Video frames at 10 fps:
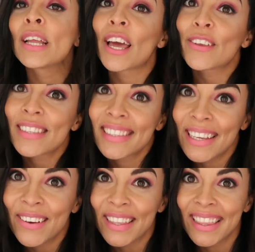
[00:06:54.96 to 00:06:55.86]
Now you'll
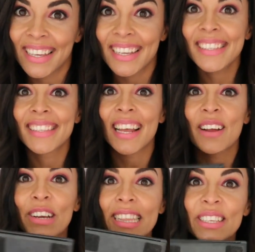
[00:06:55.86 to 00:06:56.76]
see on this that
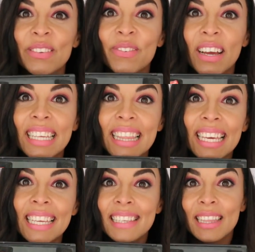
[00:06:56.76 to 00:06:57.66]
I've got these funny
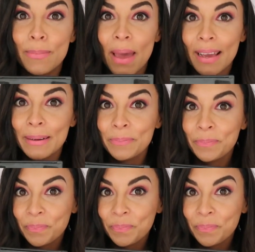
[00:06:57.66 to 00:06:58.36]
thingies at the back.